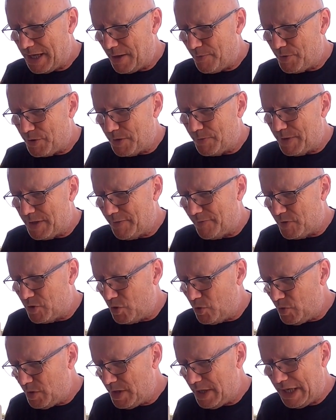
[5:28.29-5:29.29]
So I put a bit of
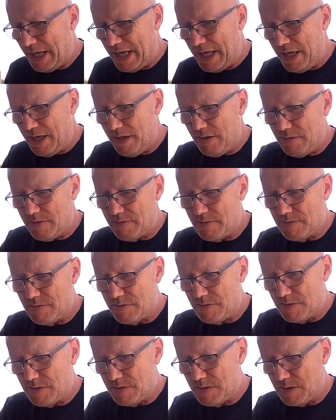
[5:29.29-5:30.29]
tuna here,
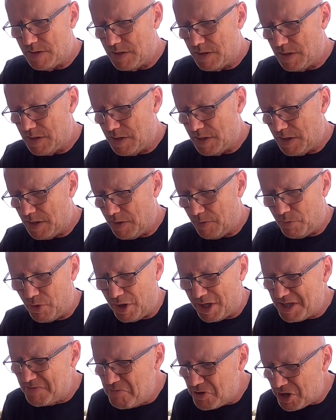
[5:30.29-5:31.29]

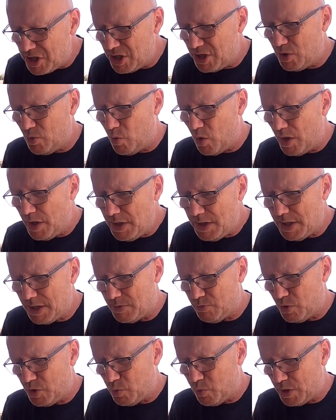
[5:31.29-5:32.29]
put as much as you want,
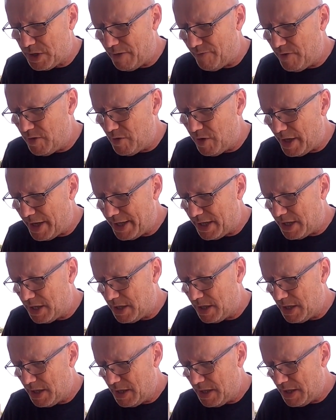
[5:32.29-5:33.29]
as much, whatever you
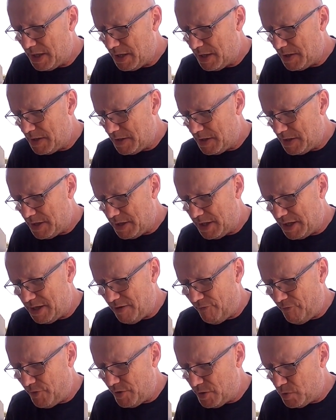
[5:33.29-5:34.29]
like, the
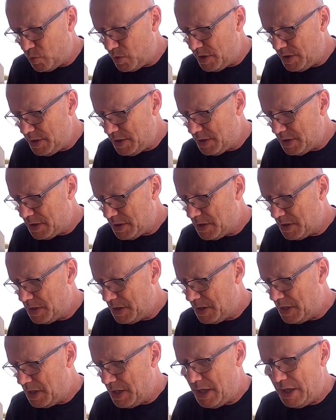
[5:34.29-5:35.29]
different ones.
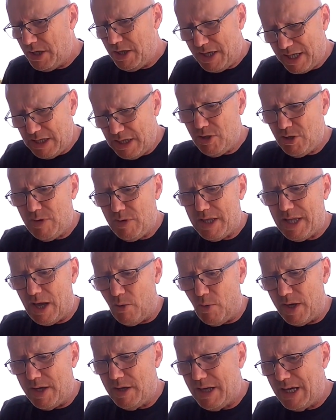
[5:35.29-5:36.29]
You can do it
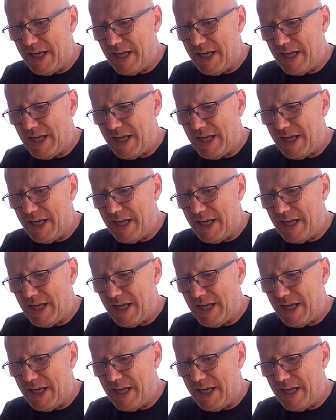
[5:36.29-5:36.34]
that way.